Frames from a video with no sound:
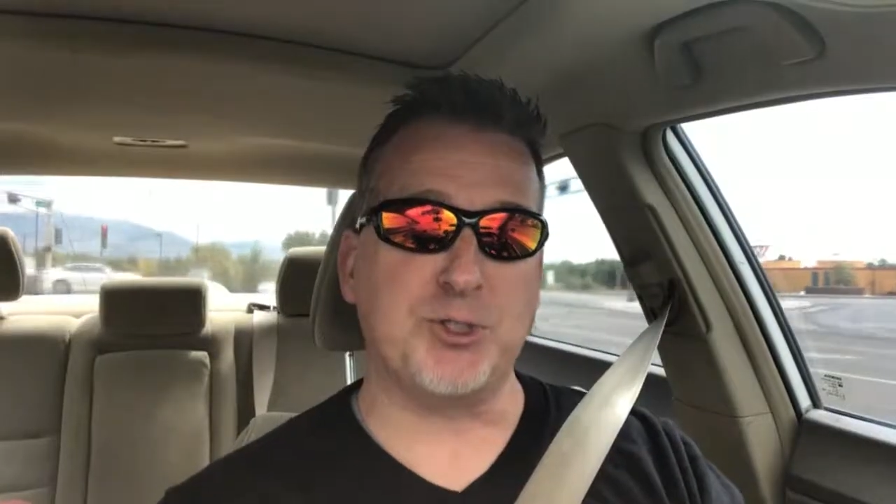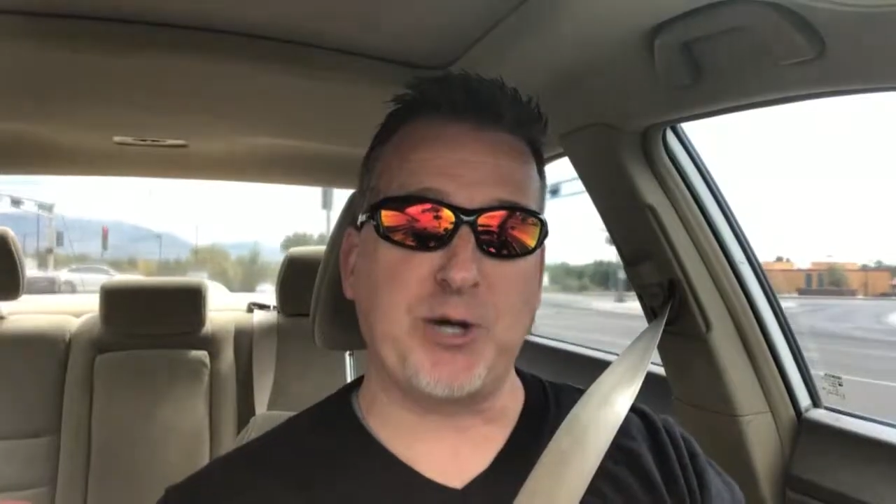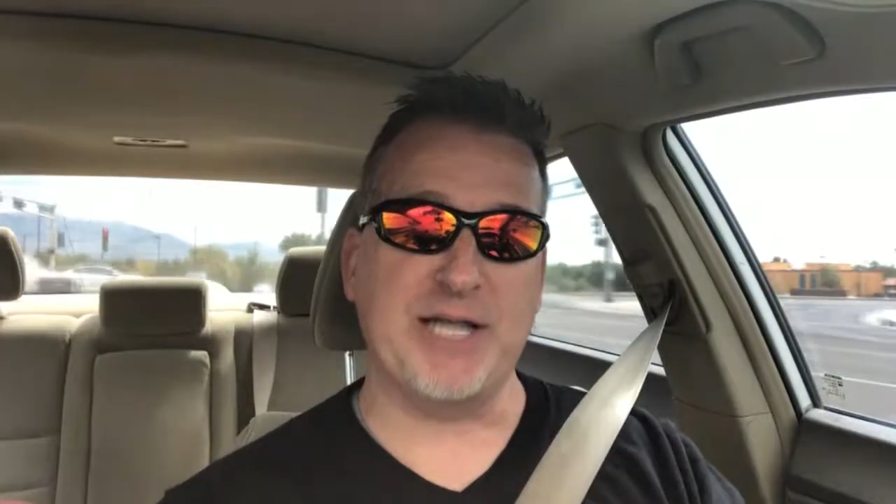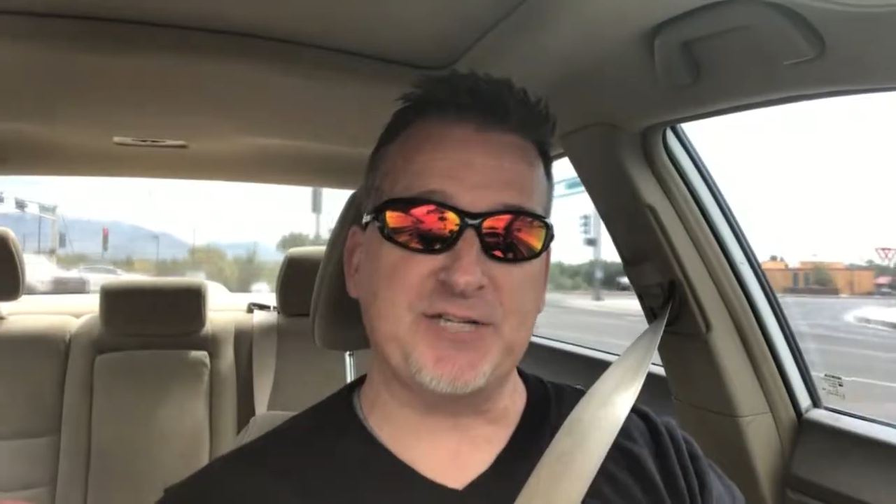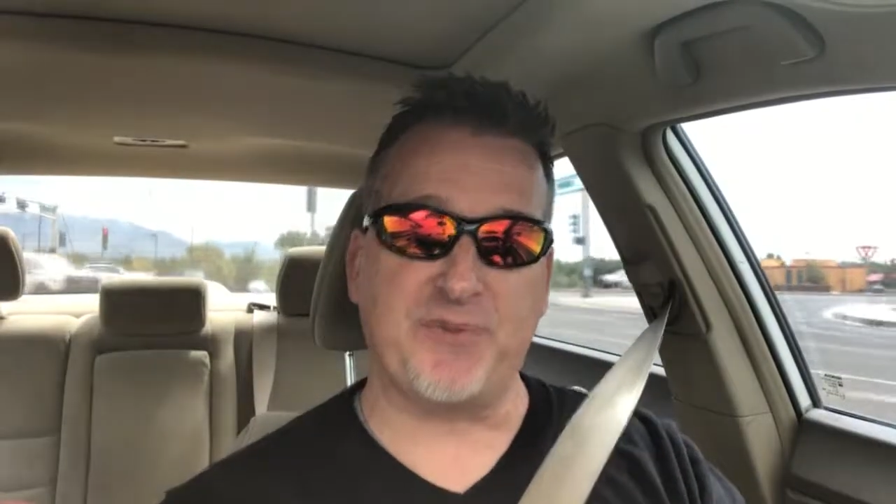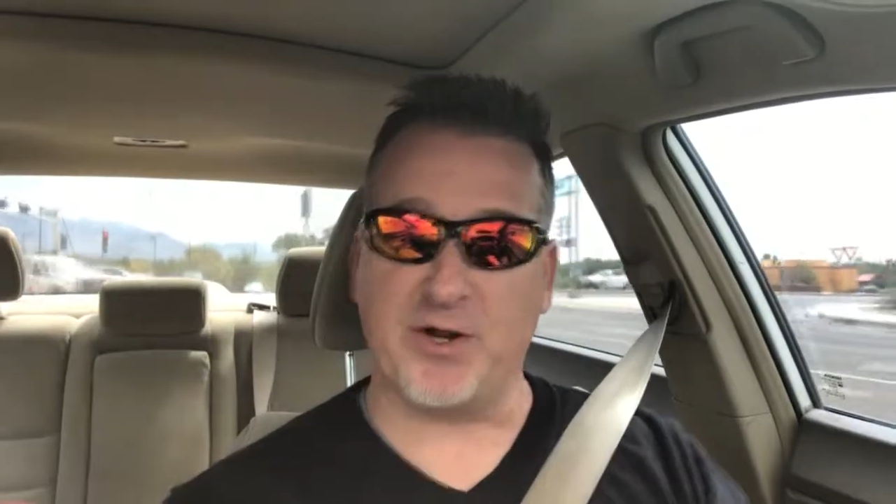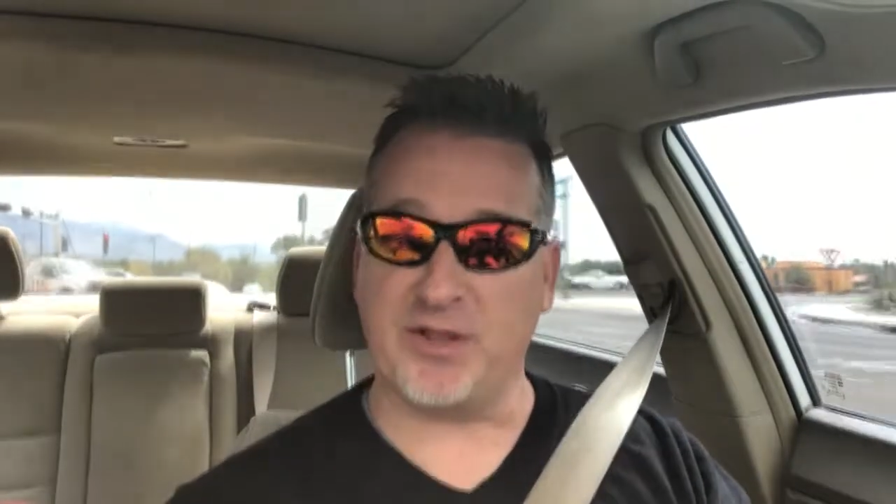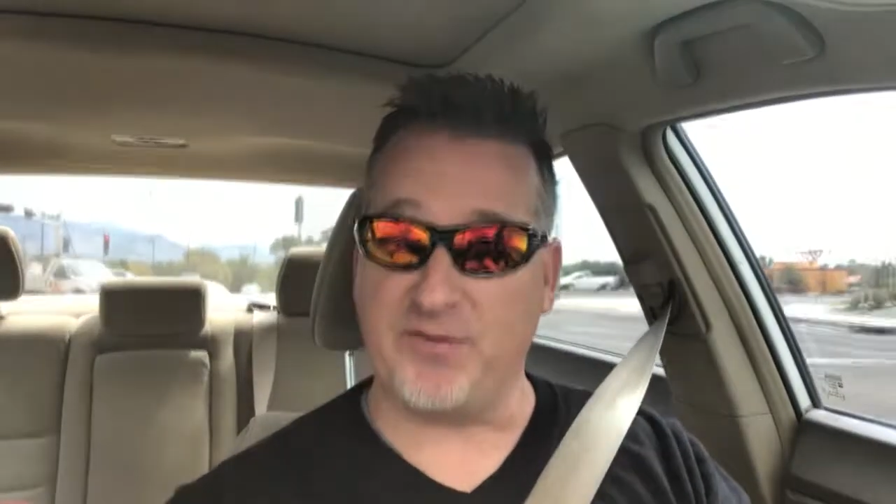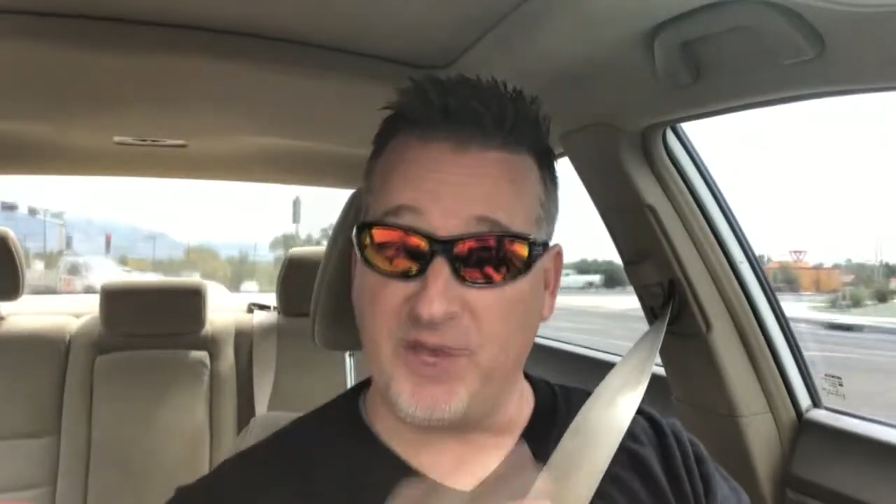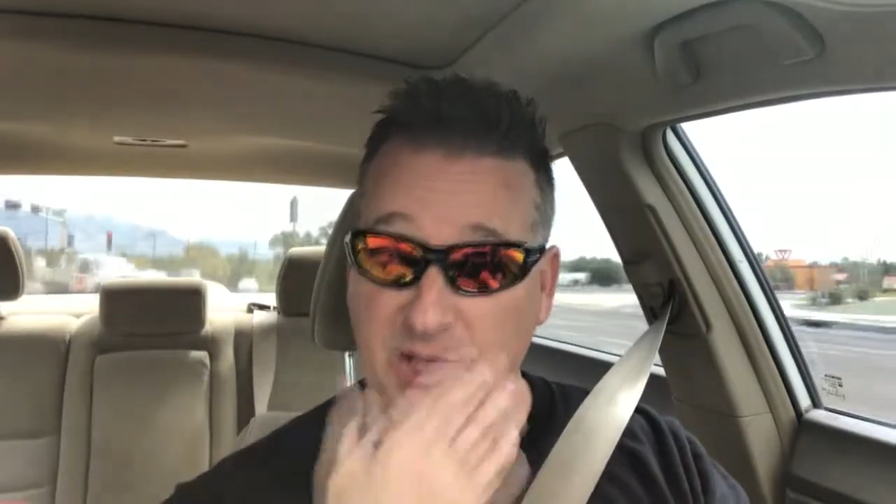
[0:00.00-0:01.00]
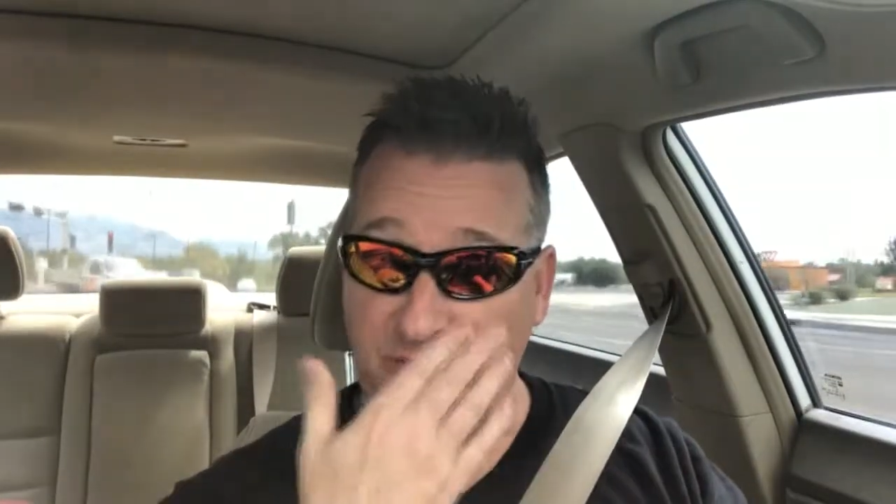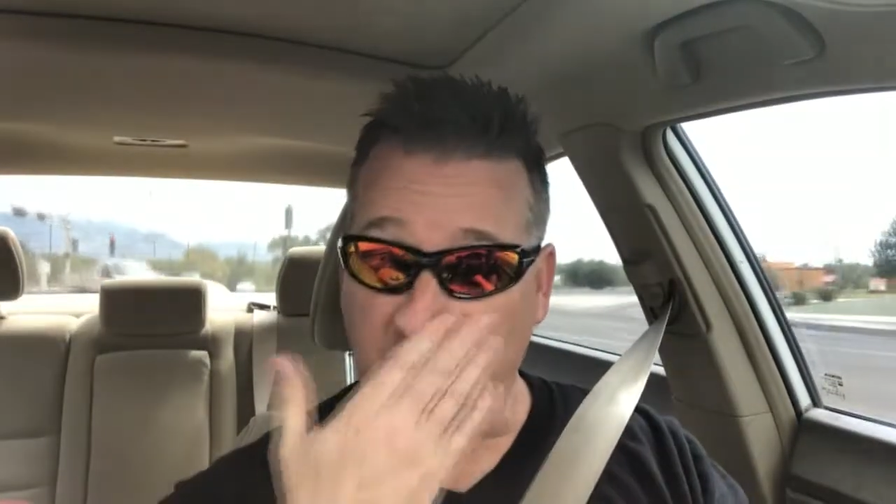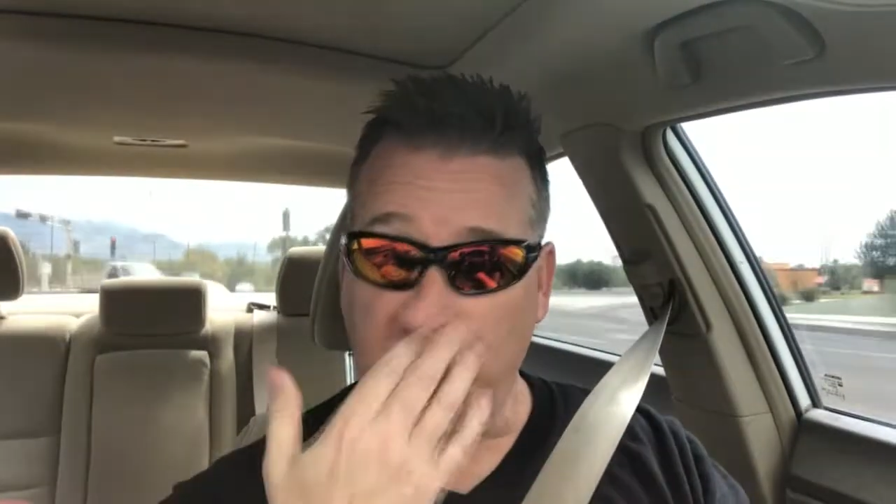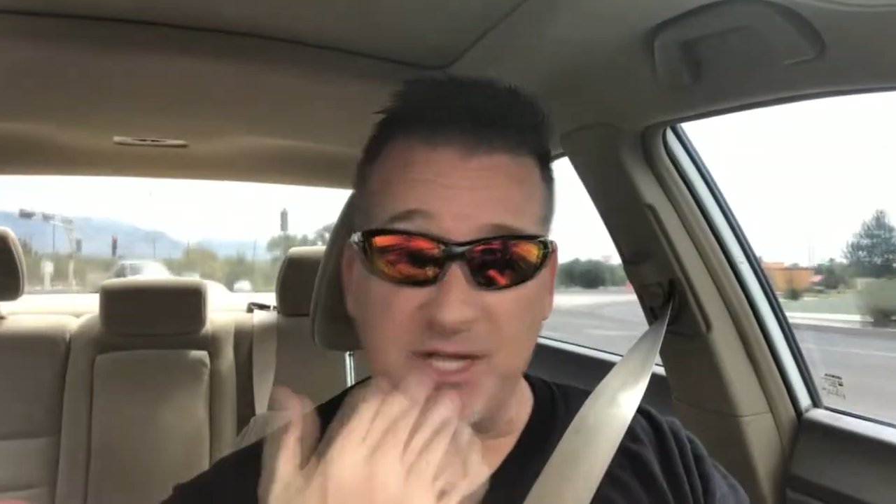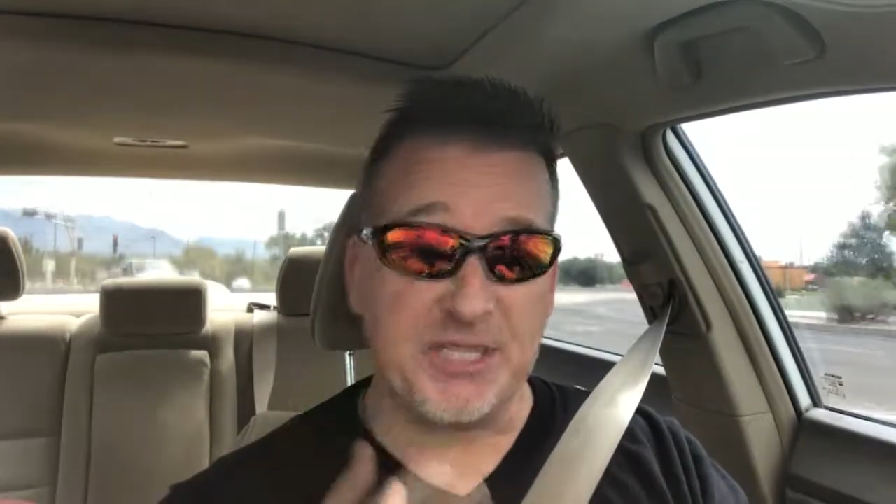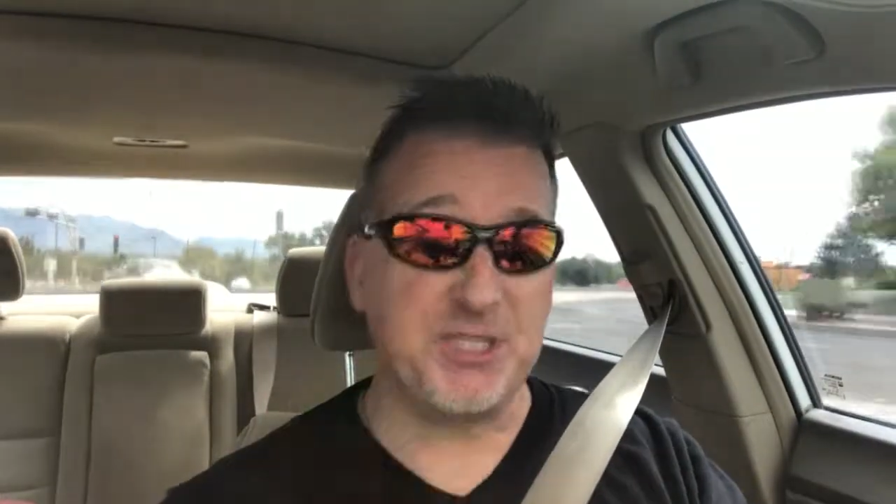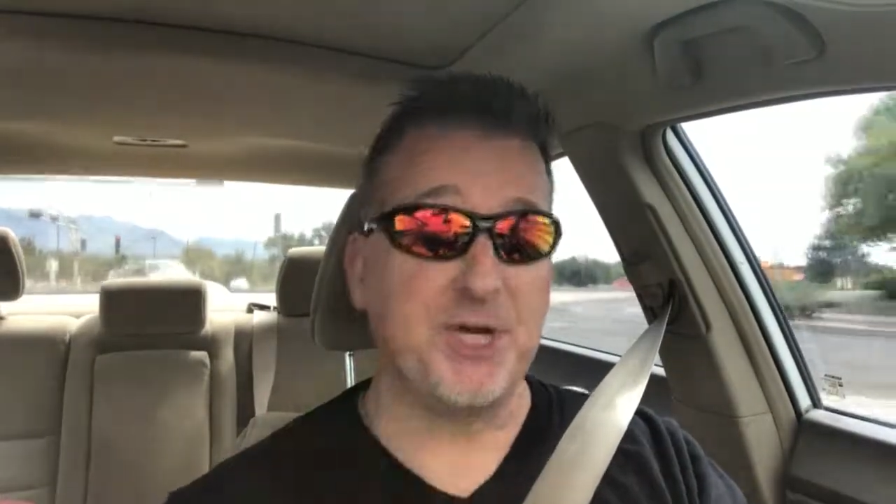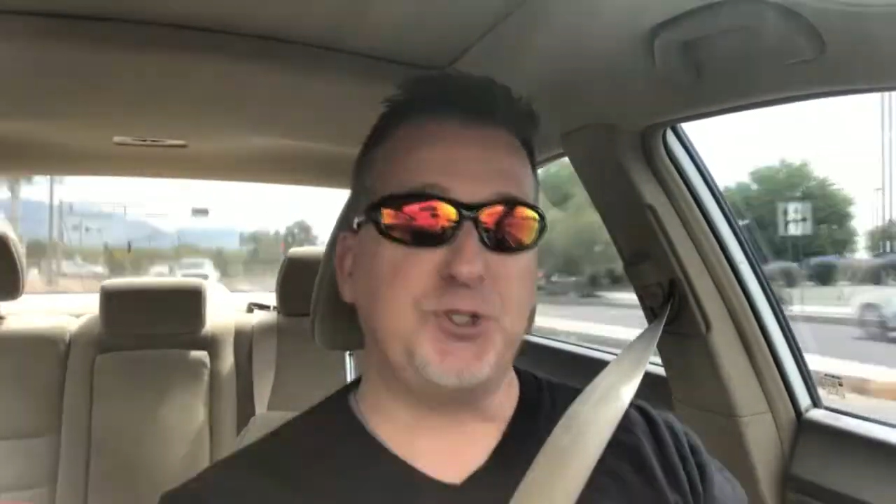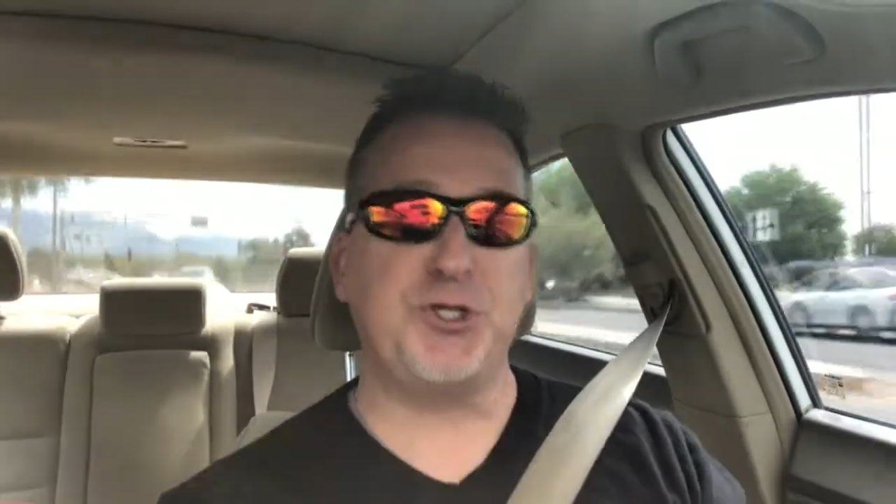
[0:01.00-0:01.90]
transferring the video footage,